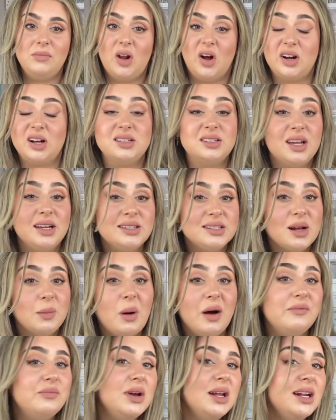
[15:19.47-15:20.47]
Like I said,
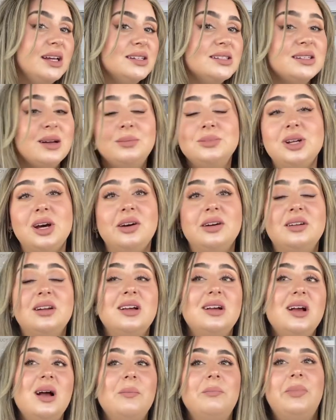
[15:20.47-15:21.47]
some have meaning, some
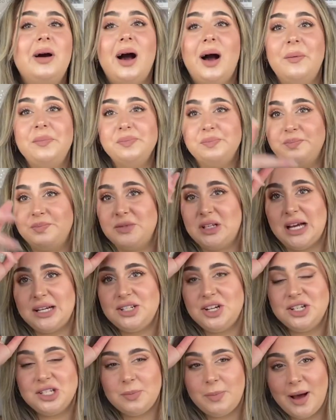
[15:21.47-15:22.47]
don't. But
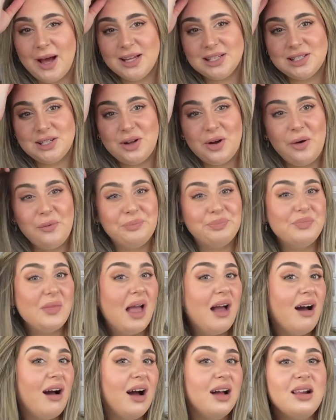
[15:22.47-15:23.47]
tattoos are personal.
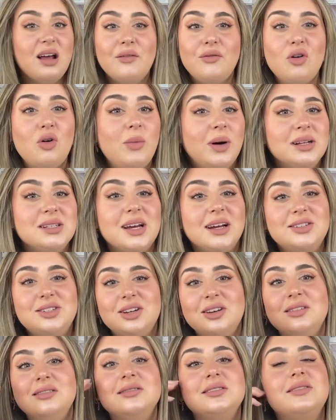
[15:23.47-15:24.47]
I love all my
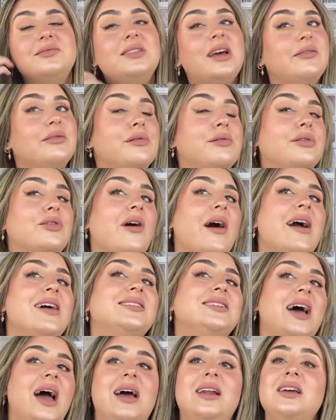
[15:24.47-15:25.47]
tattoos. I've never
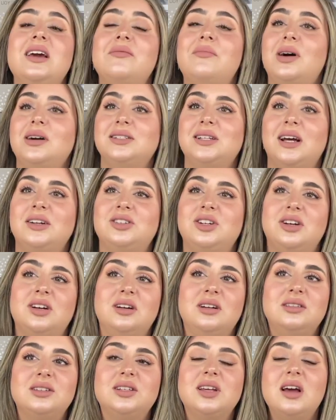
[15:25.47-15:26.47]
regretted any of my
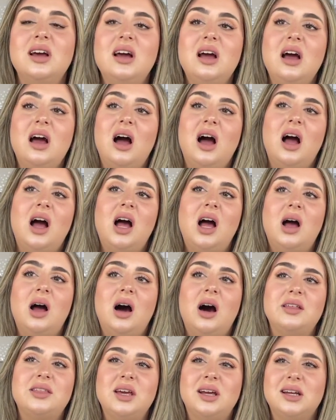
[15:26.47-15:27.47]
tattoos.
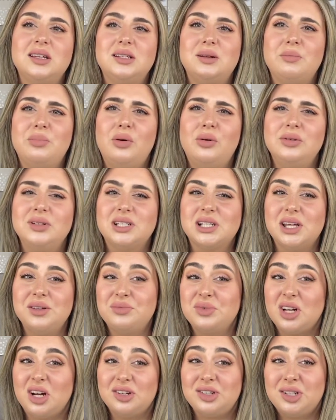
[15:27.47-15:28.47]
I think it's important to get
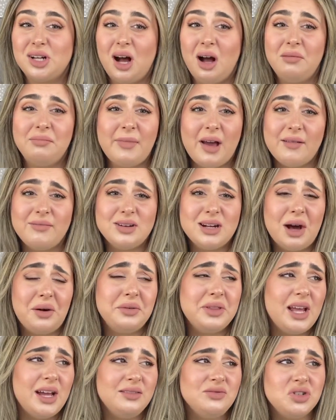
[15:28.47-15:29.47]
them touched up every
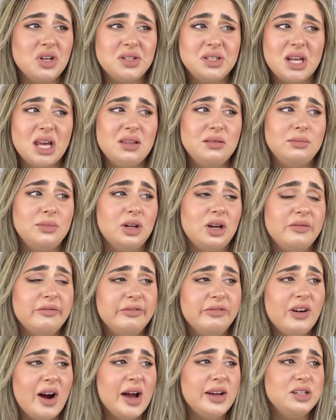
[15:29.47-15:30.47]
now and then just to keep them
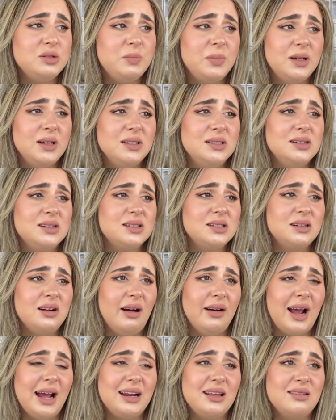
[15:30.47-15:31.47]
looking fresh, because
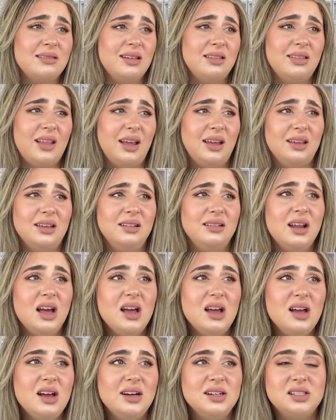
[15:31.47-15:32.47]
like anything, they can
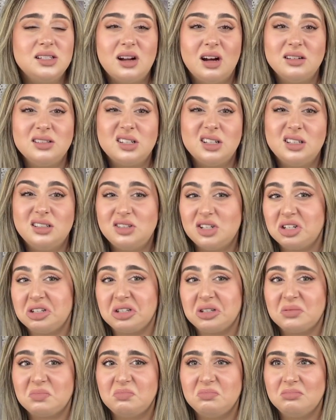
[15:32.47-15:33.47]
start to
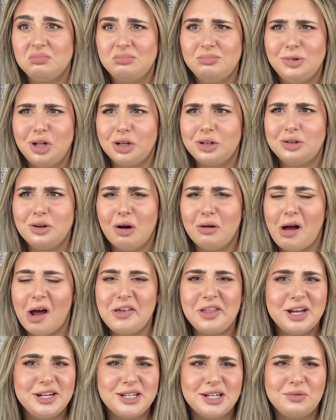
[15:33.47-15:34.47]
just look not
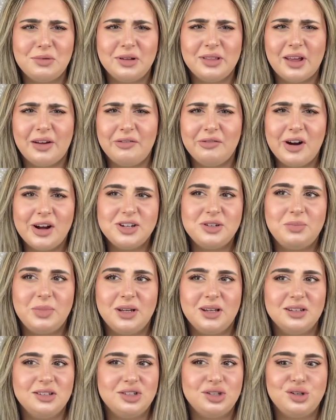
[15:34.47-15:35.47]
like they did when they're fresh,
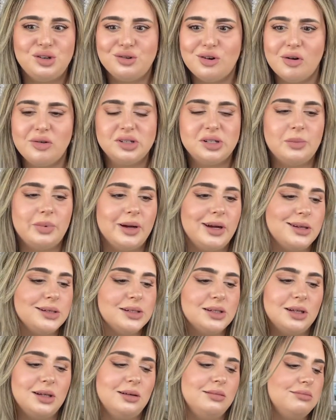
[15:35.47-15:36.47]
because you grow as a
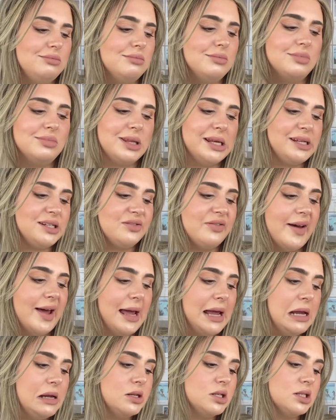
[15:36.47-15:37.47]
person, things
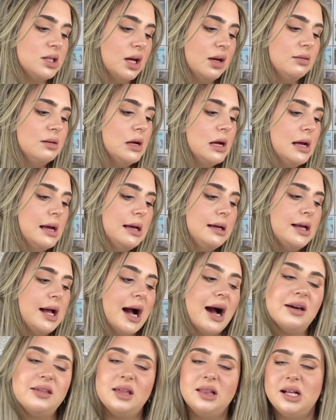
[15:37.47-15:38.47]
fade. So
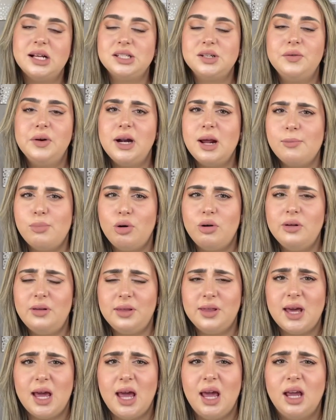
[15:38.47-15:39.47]
yeah, I think that's a really
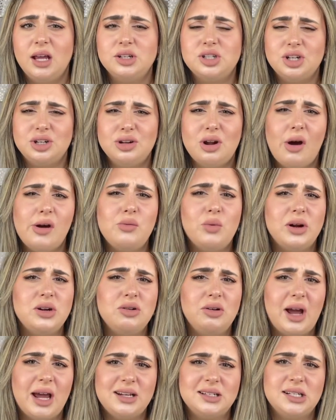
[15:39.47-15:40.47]
important thing to note when
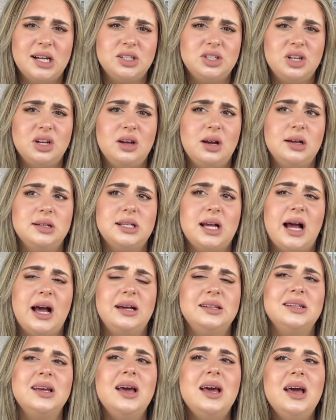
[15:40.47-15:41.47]
you're getting tattoos,
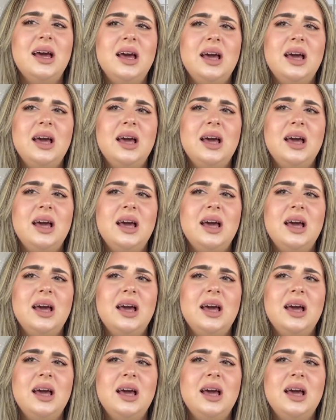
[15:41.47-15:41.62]
as